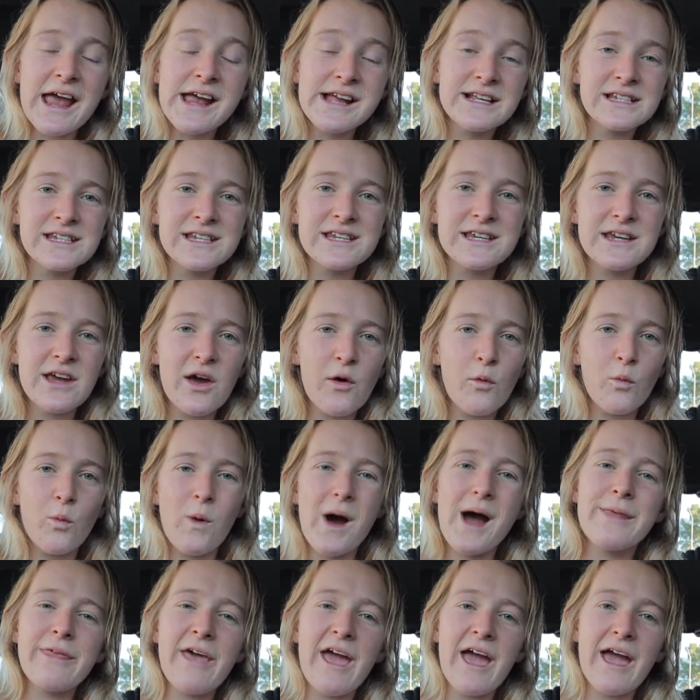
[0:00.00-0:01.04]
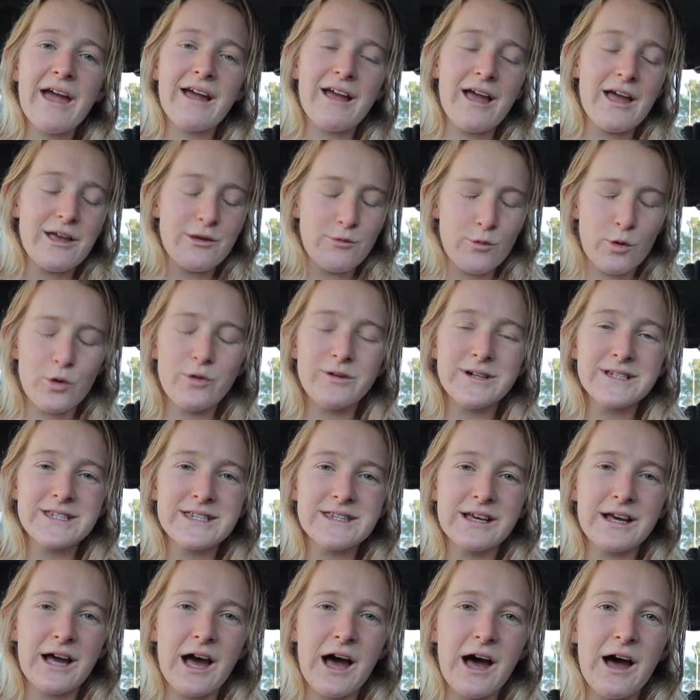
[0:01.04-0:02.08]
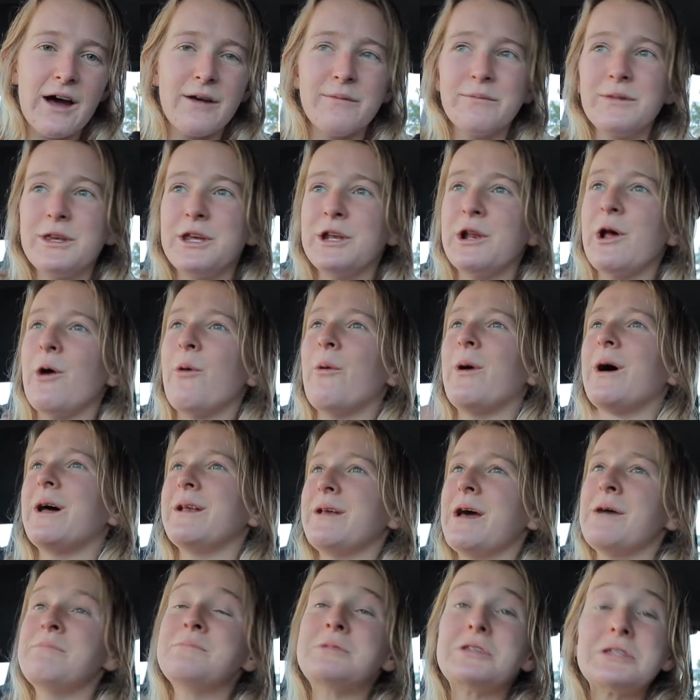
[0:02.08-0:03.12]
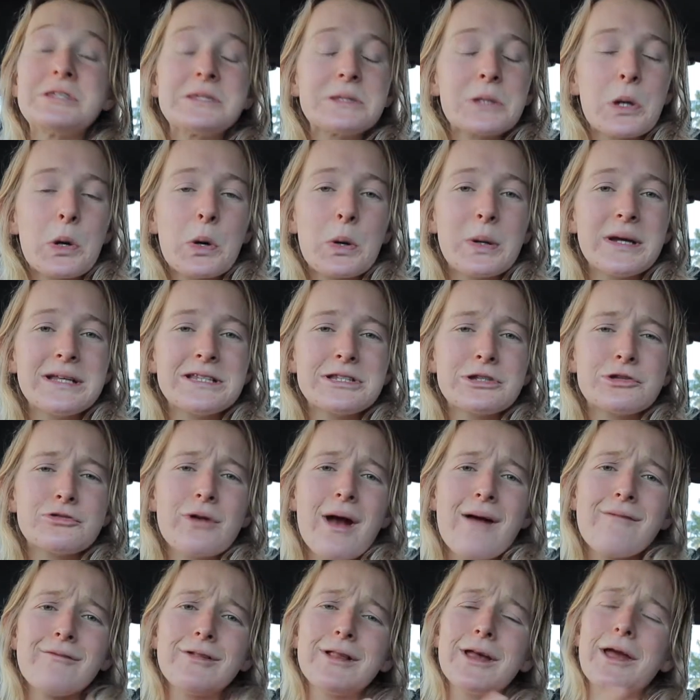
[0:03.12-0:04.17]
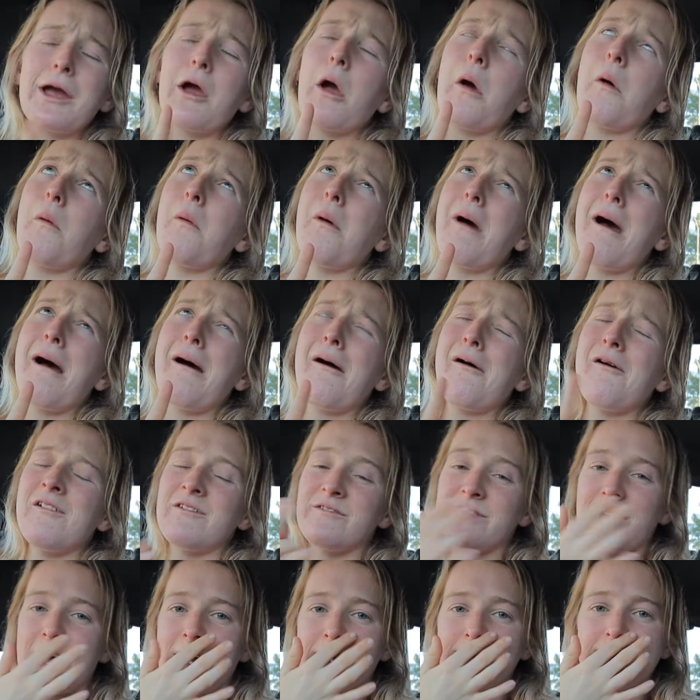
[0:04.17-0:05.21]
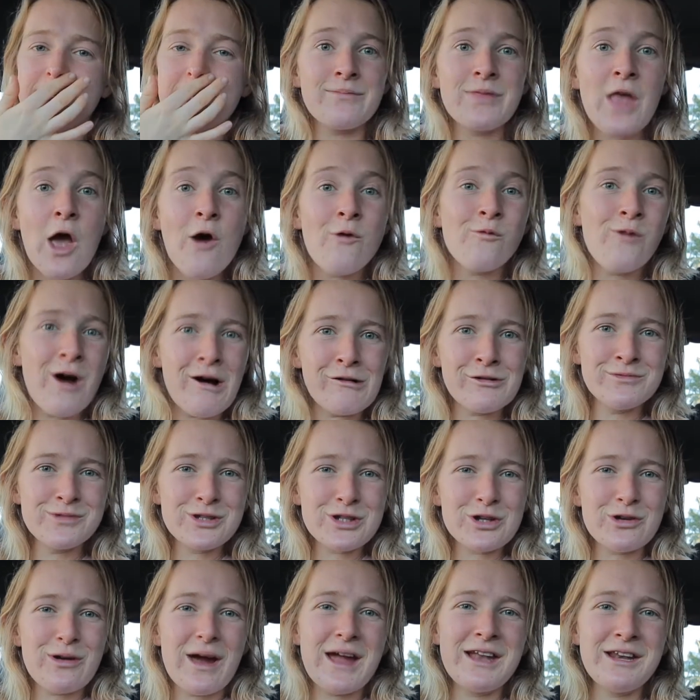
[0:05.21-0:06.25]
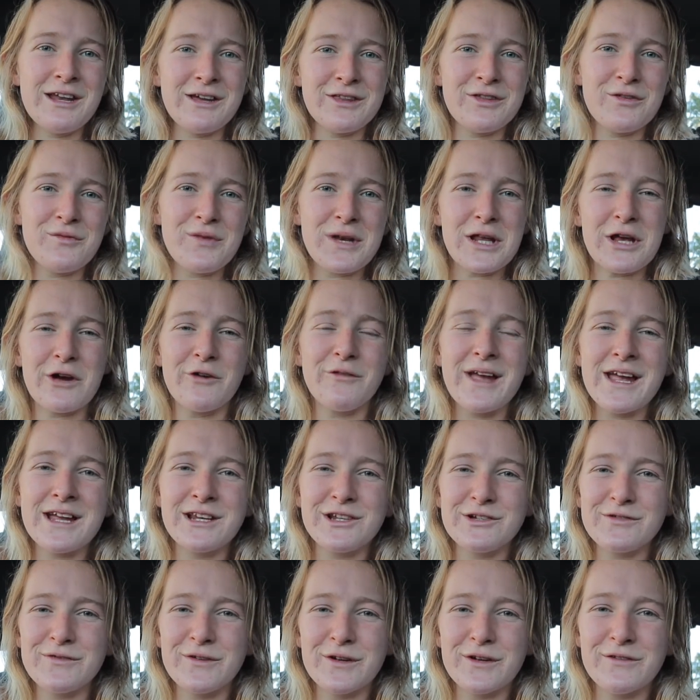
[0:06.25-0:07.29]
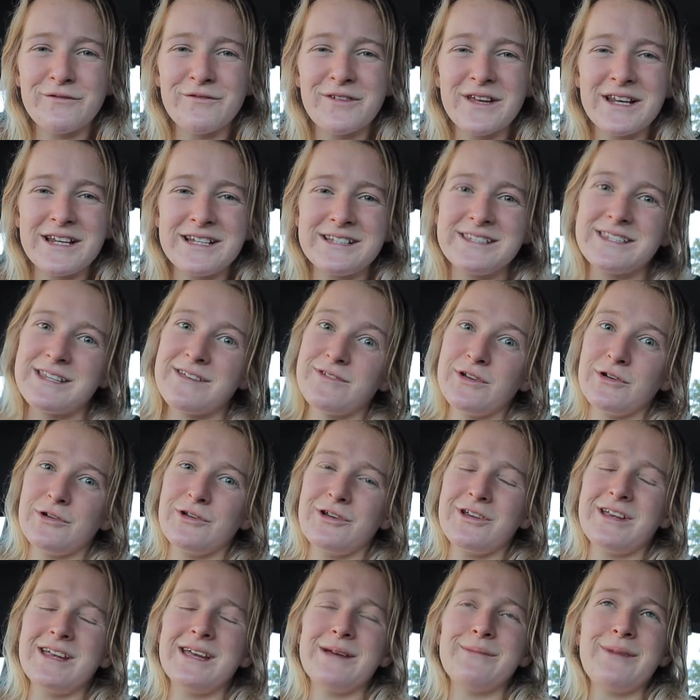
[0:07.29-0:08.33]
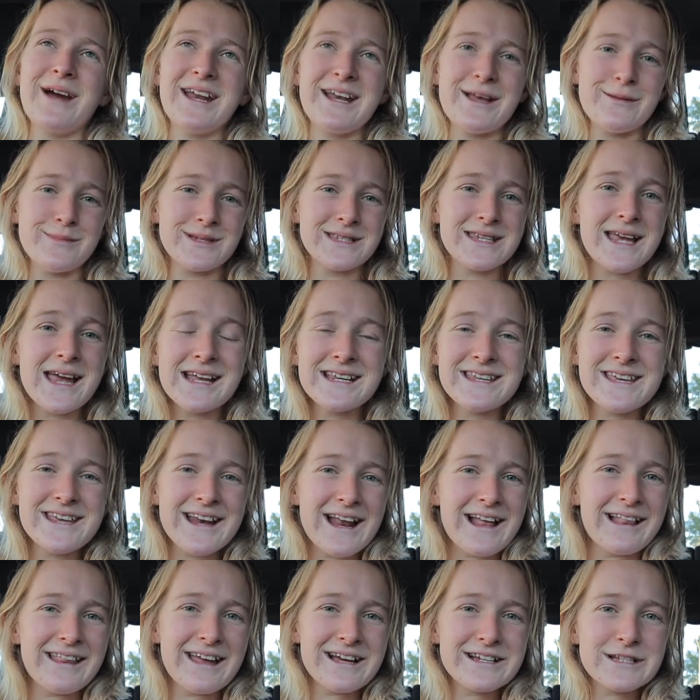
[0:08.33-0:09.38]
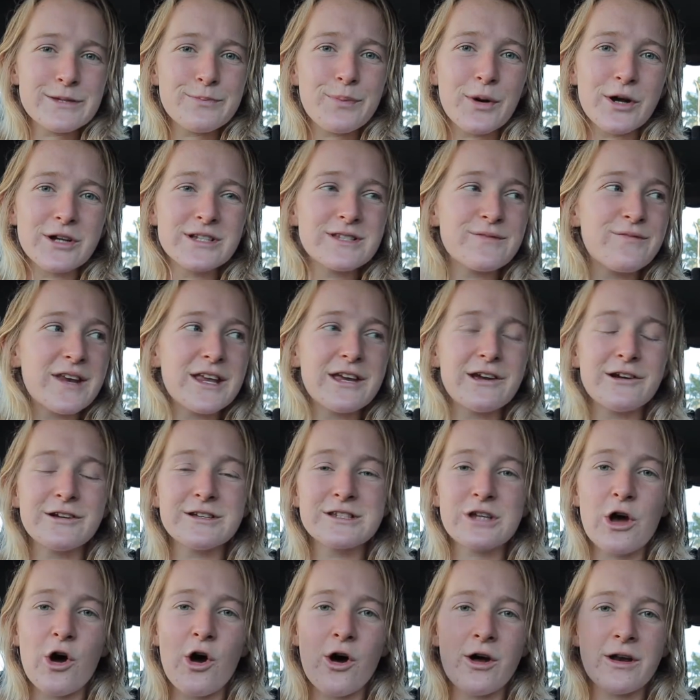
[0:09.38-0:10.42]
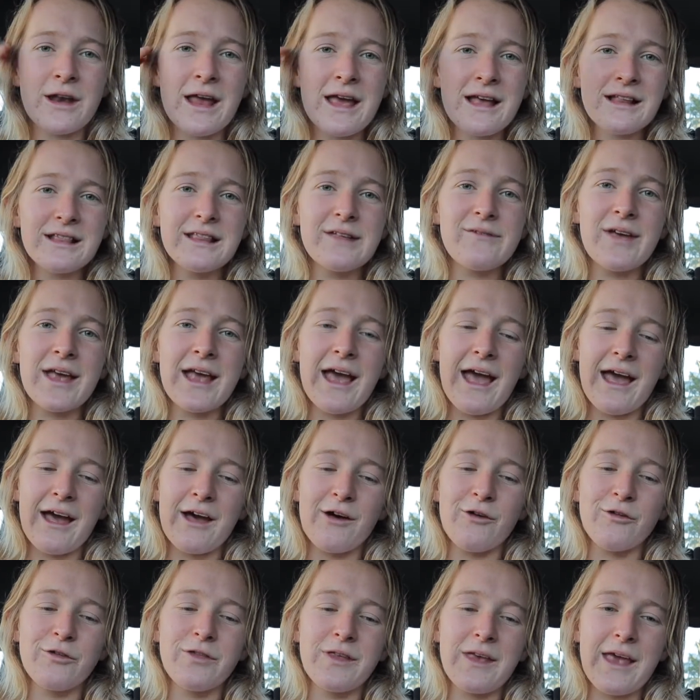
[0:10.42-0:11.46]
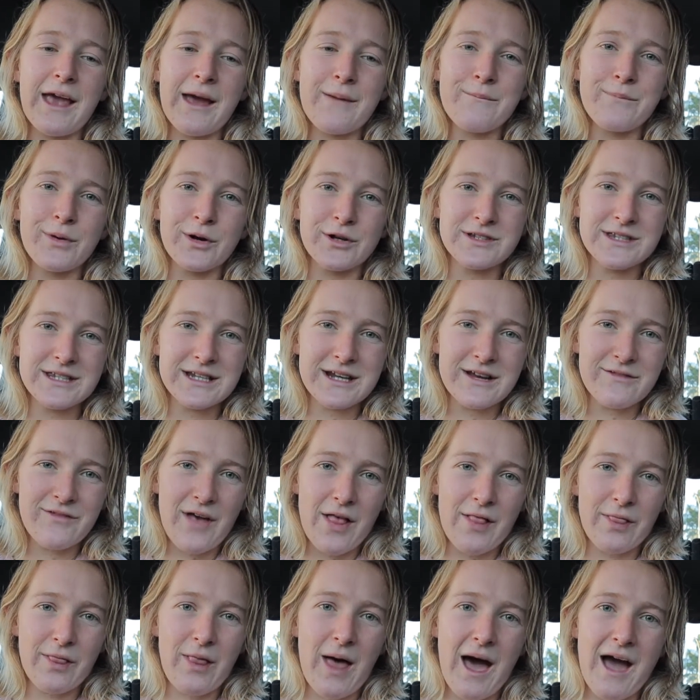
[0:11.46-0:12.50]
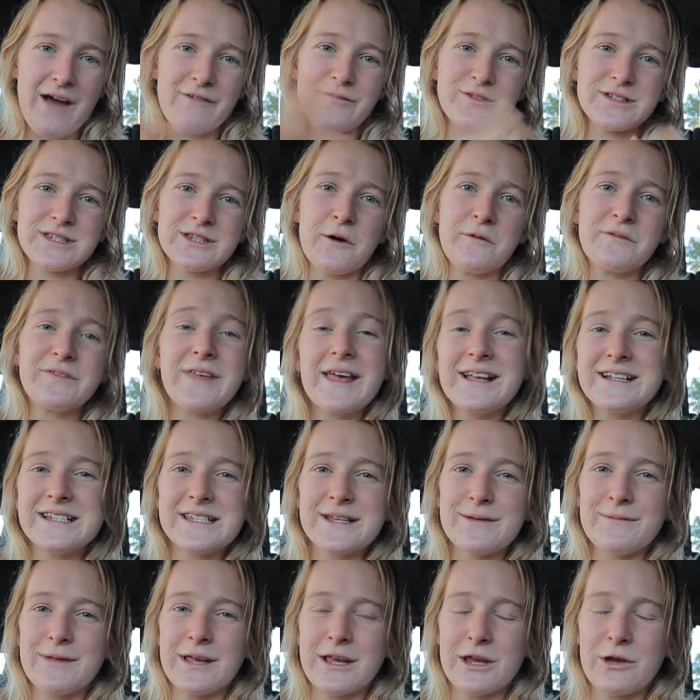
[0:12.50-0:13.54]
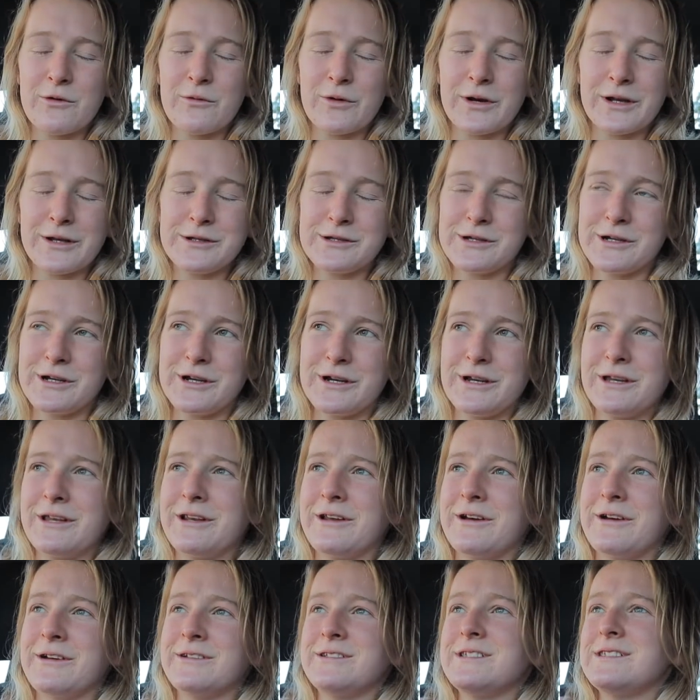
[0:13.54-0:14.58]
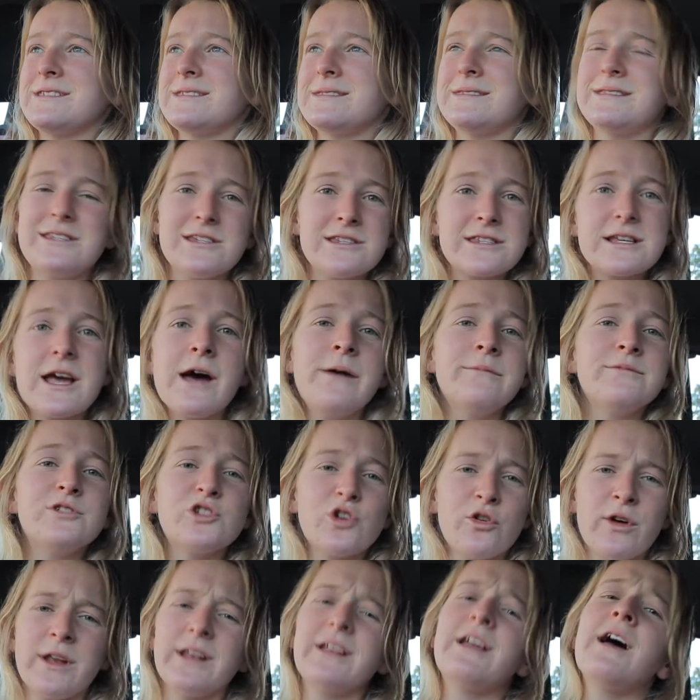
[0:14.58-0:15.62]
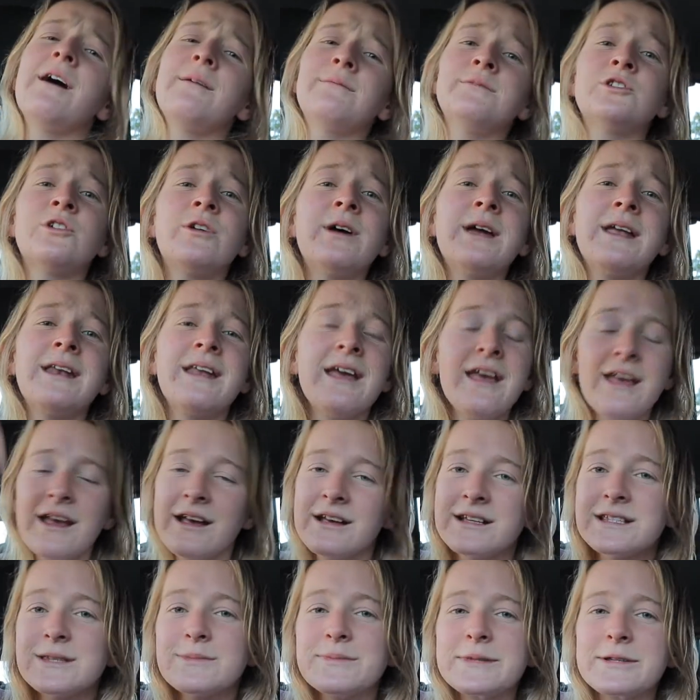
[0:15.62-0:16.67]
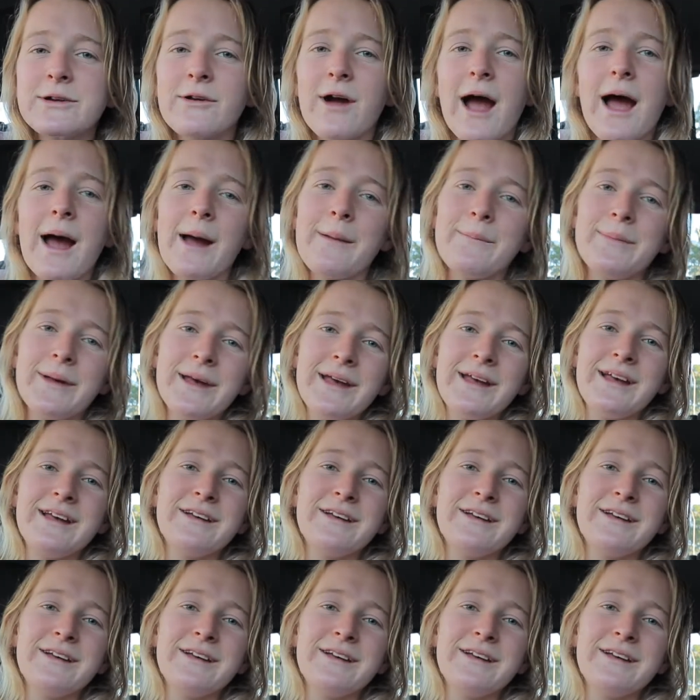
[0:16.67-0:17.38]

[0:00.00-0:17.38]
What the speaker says: Andy, why the heck are you always in the car? You know what? I'm just always traveling. Whoa, vibes. Welcome to another video of Ando Food and Fitness. If you're new here, my name is Andy and I like to post videos on living a healthy and positive life. So if that's something you want to do, you know, just come join, subscribe.